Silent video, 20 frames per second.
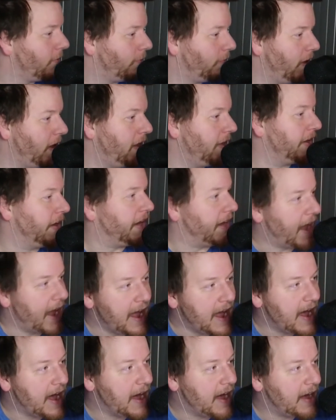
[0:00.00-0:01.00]
Well,
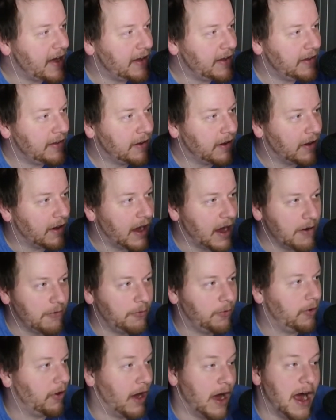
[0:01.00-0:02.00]
yeah,
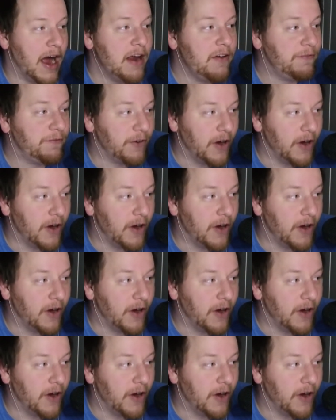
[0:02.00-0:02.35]
I'd